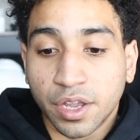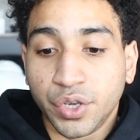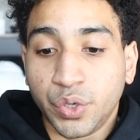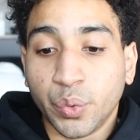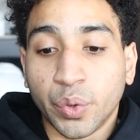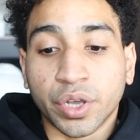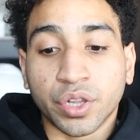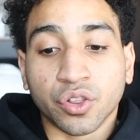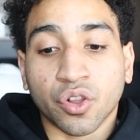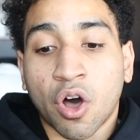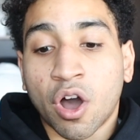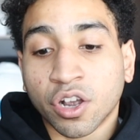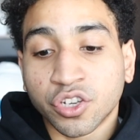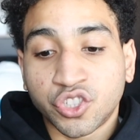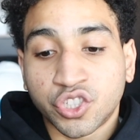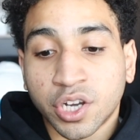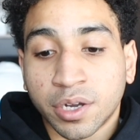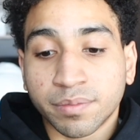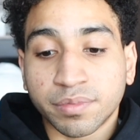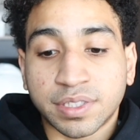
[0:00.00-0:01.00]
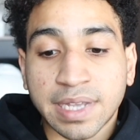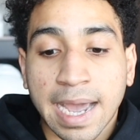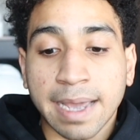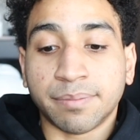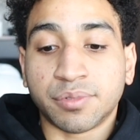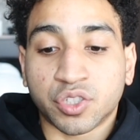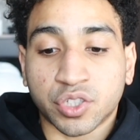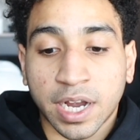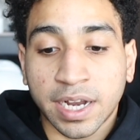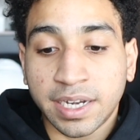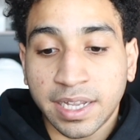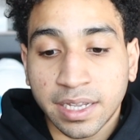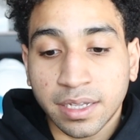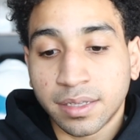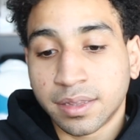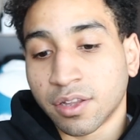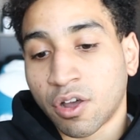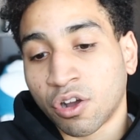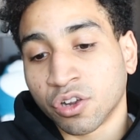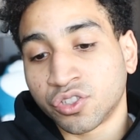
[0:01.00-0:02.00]
Doing long jump type
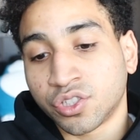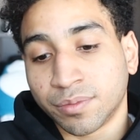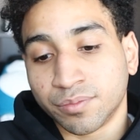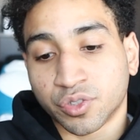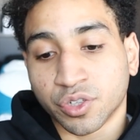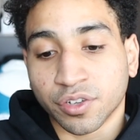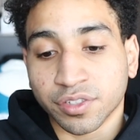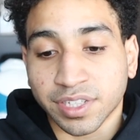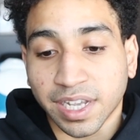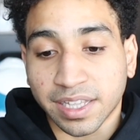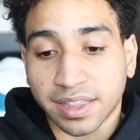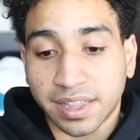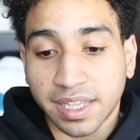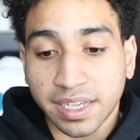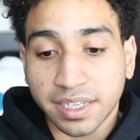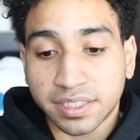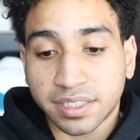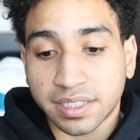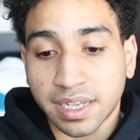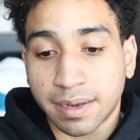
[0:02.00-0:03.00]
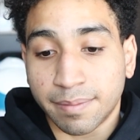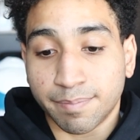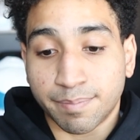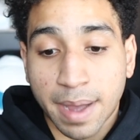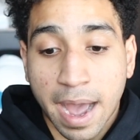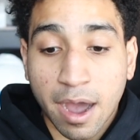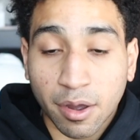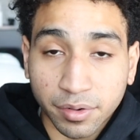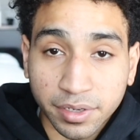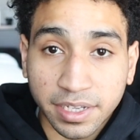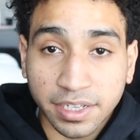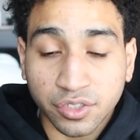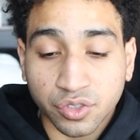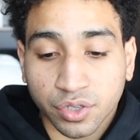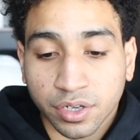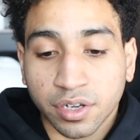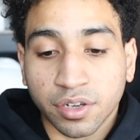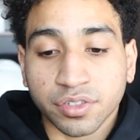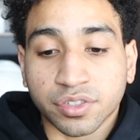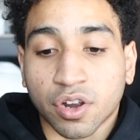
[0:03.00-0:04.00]
training, long jump drills like this and bounding
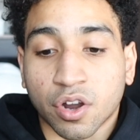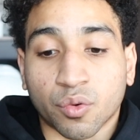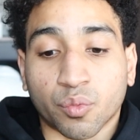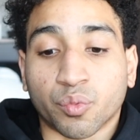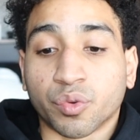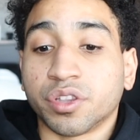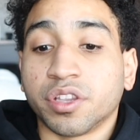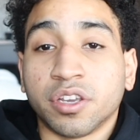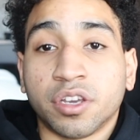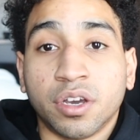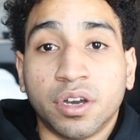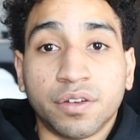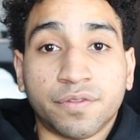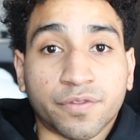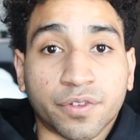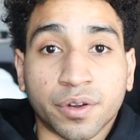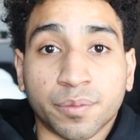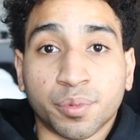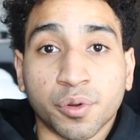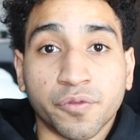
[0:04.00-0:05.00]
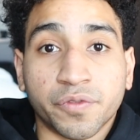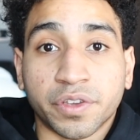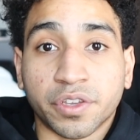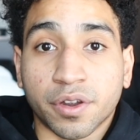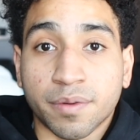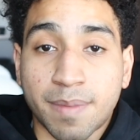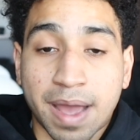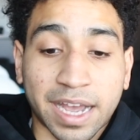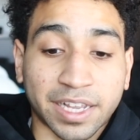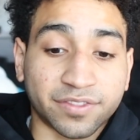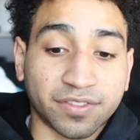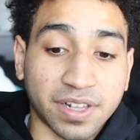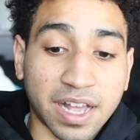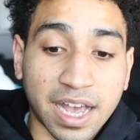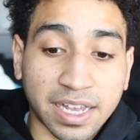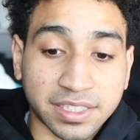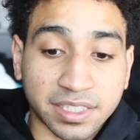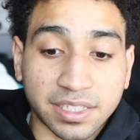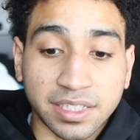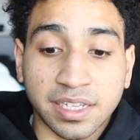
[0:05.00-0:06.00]
drills are really good for improving your max
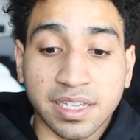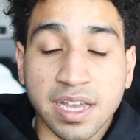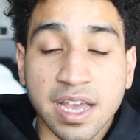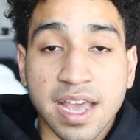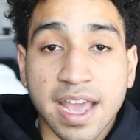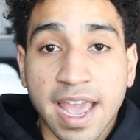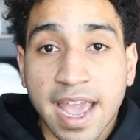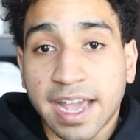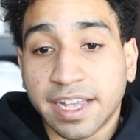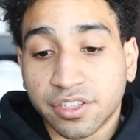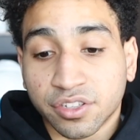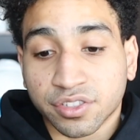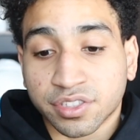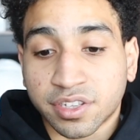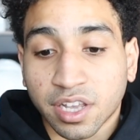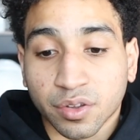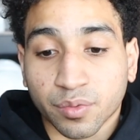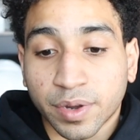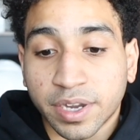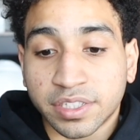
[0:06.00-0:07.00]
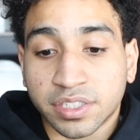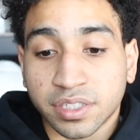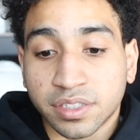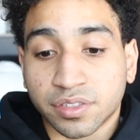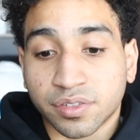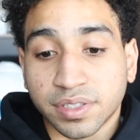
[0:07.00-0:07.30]
velocity and your acceleration.